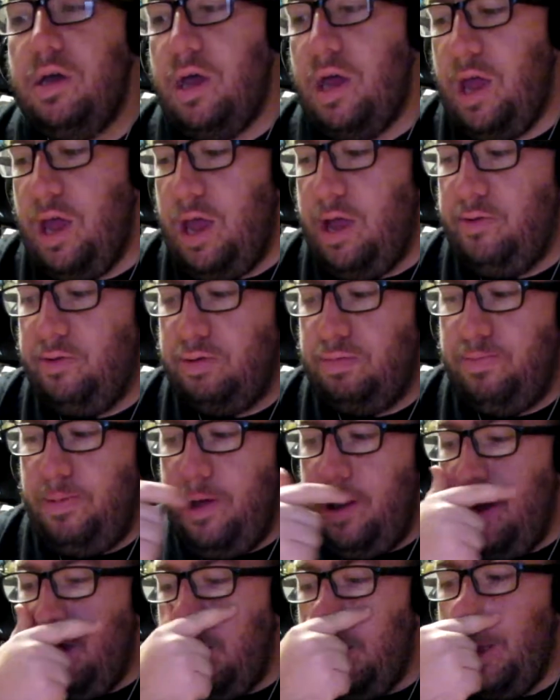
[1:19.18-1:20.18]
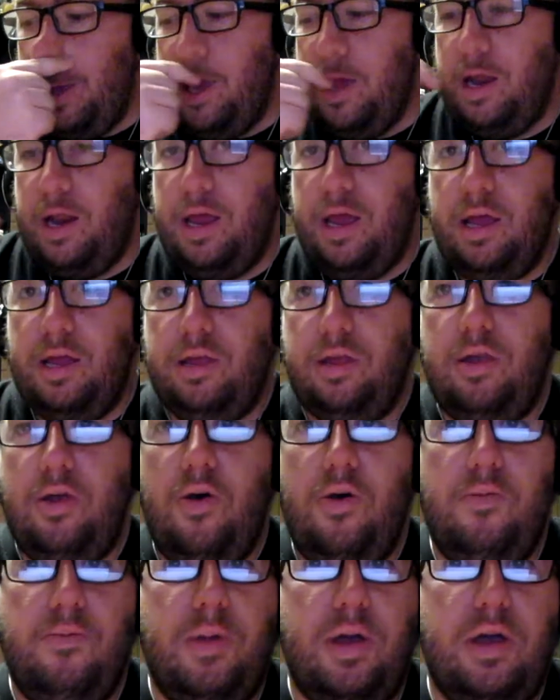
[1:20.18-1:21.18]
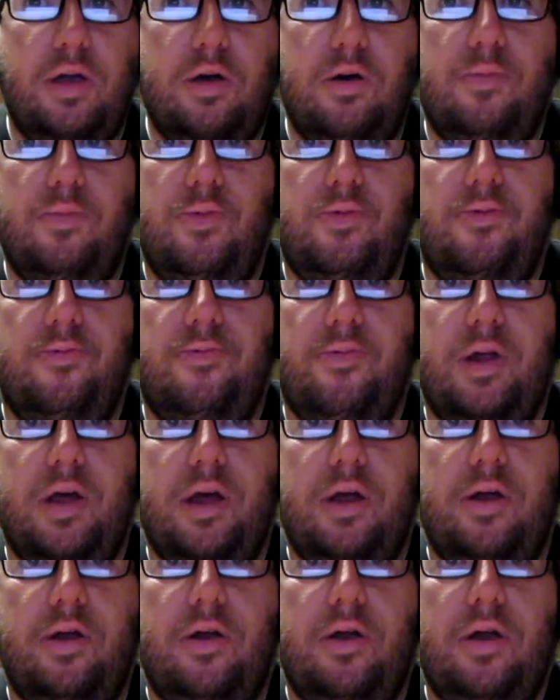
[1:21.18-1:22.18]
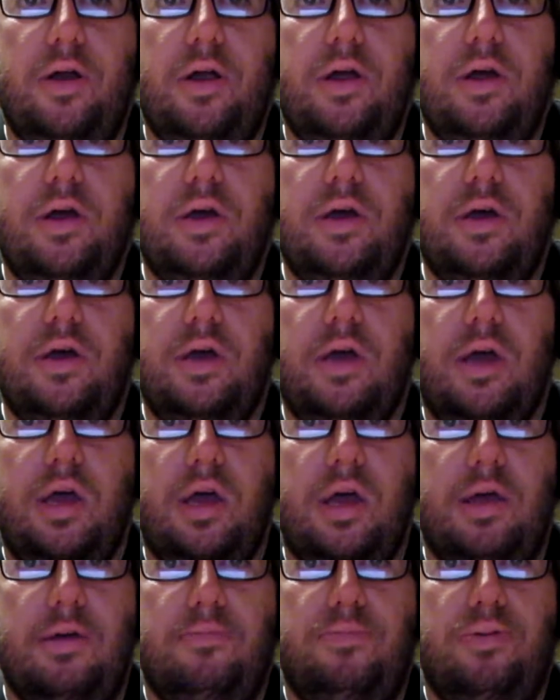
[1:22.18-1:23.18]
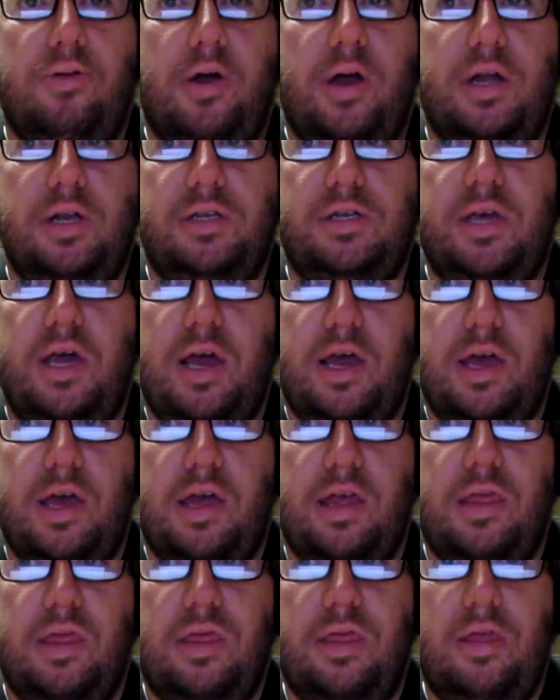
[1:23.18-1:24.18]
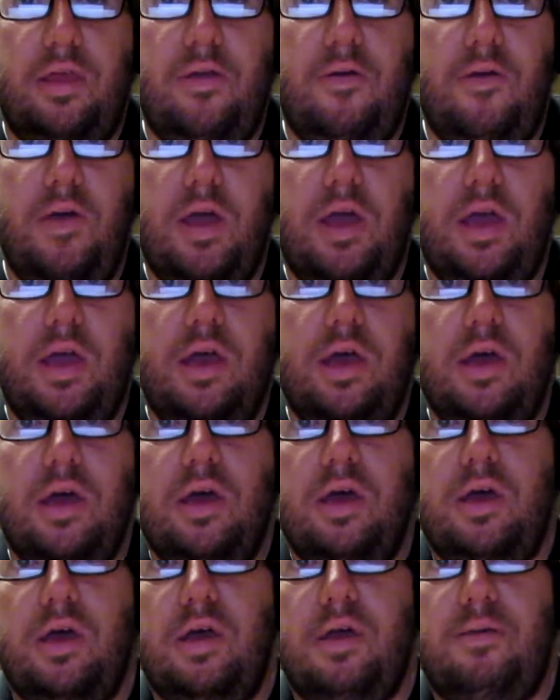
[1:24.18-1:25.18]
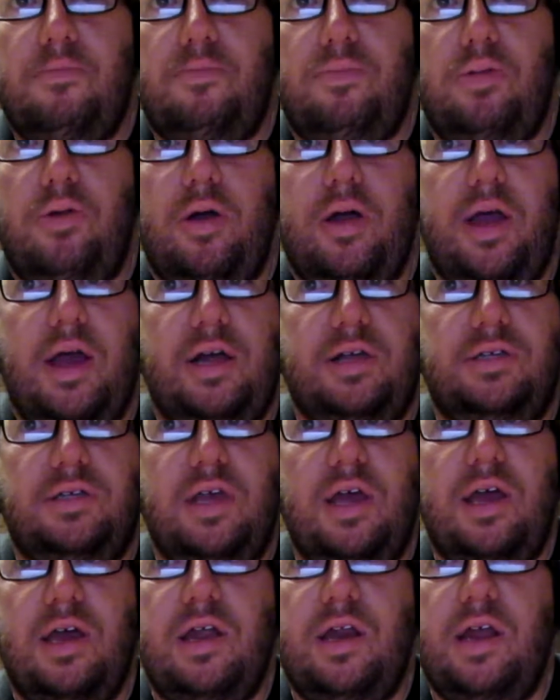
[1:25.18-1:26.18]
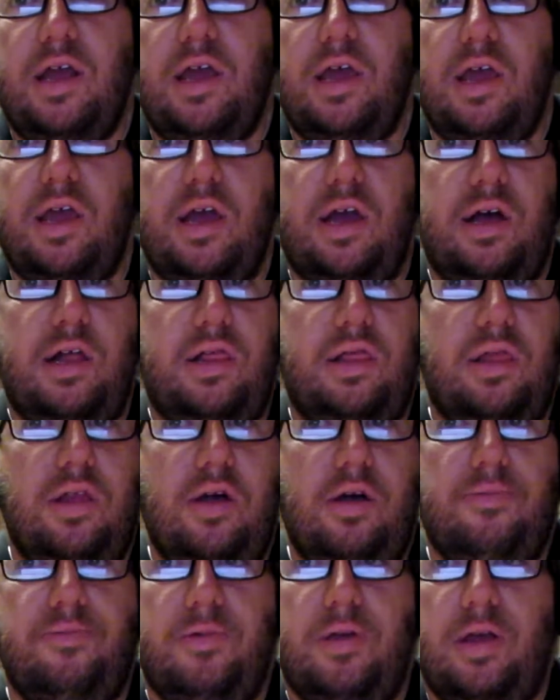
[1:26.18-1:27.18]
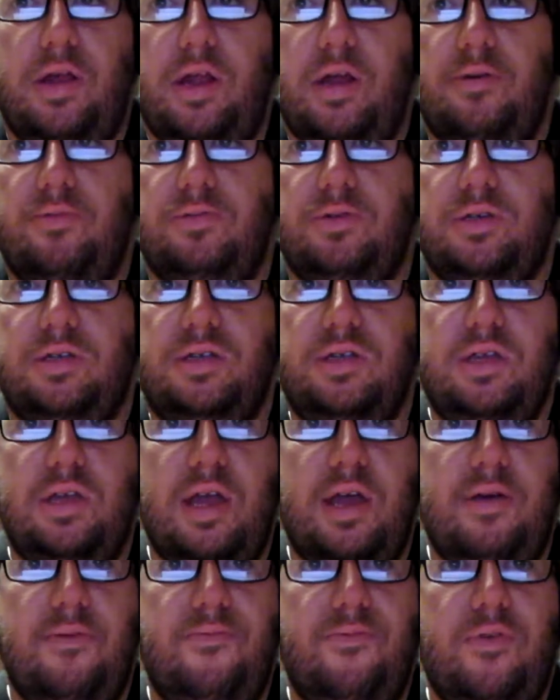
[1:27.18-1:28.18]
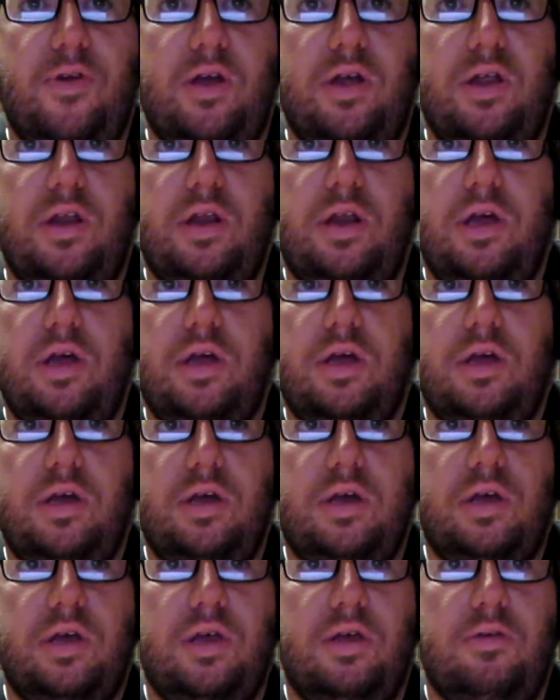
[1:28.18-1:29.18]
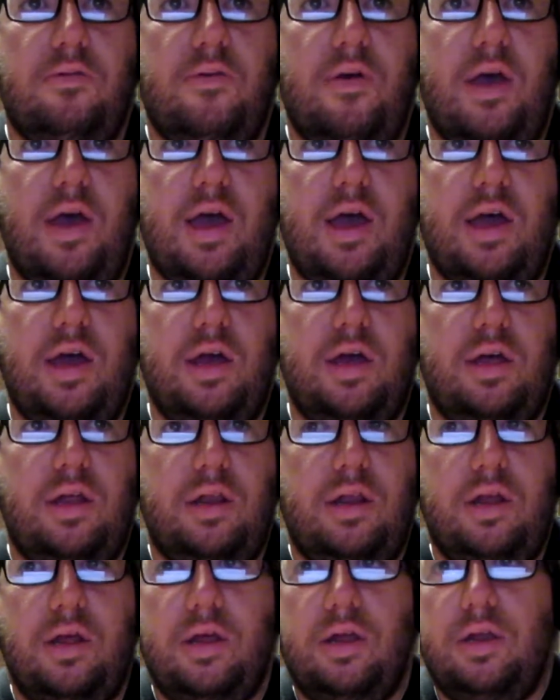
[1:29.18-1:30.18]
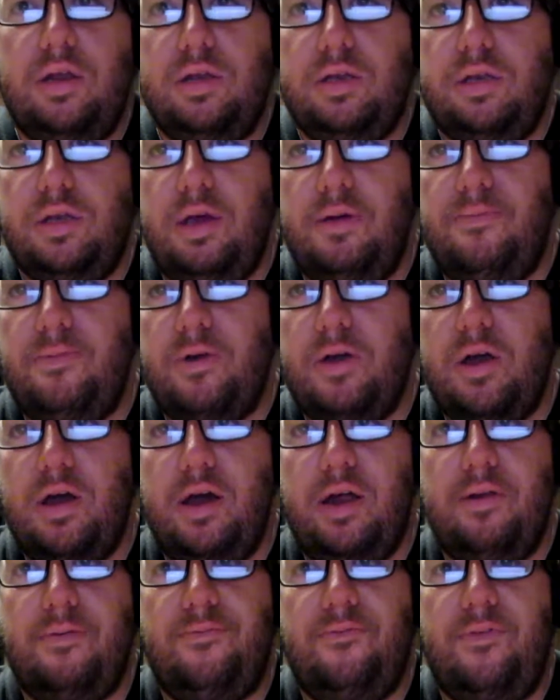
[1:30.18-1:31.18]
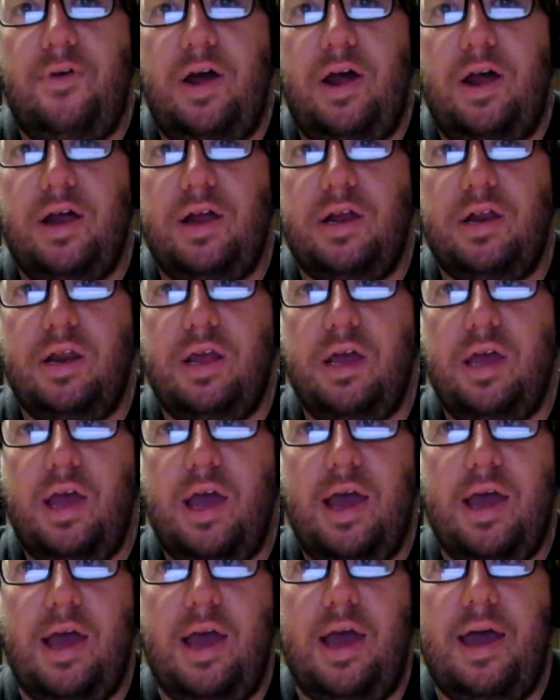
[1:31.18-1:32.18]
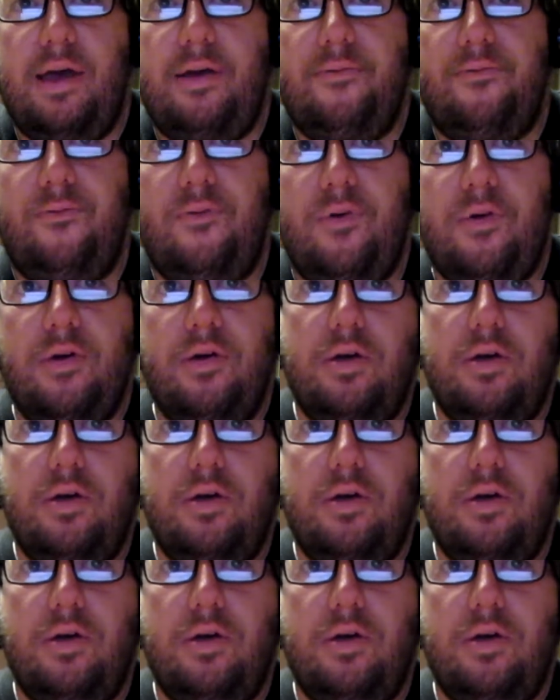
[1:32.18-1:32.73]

And he was playing it and he told me come over there and play Tekken 3, play as Eddie, and I loved it. It was different you had them kind of fighting. They have